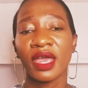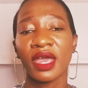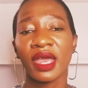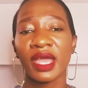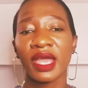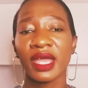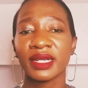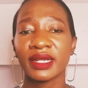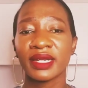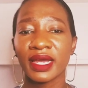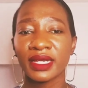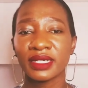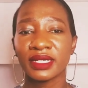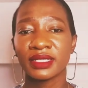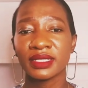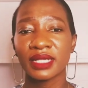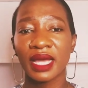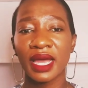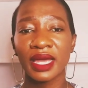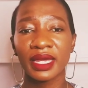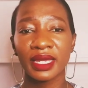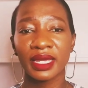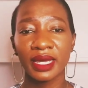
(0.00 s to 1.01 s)
And
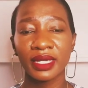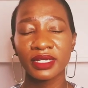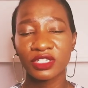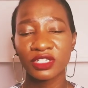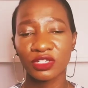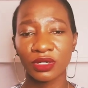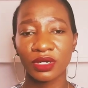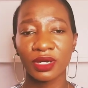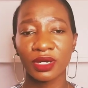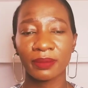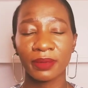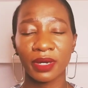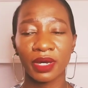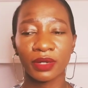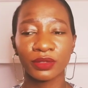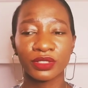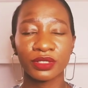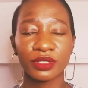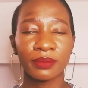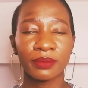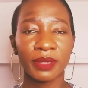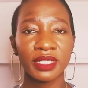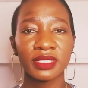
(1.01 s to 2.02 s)
I can't talk
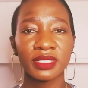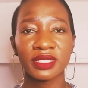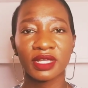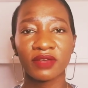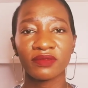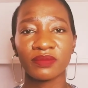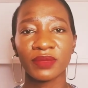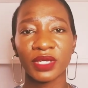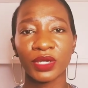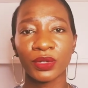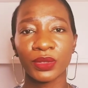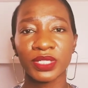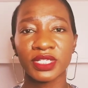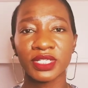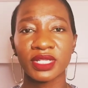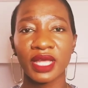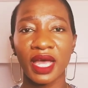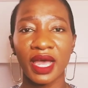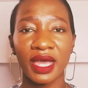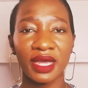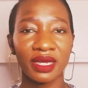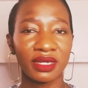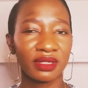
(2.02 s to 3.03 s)
about men's stuff because
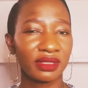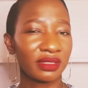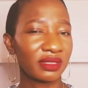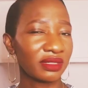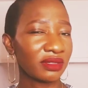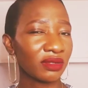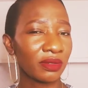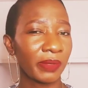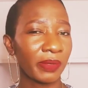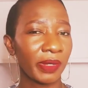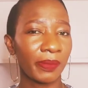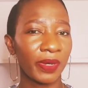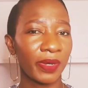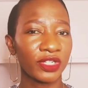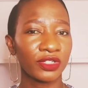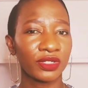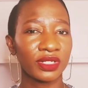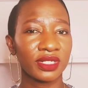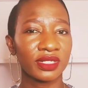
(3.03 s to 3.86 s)
it's not my passion.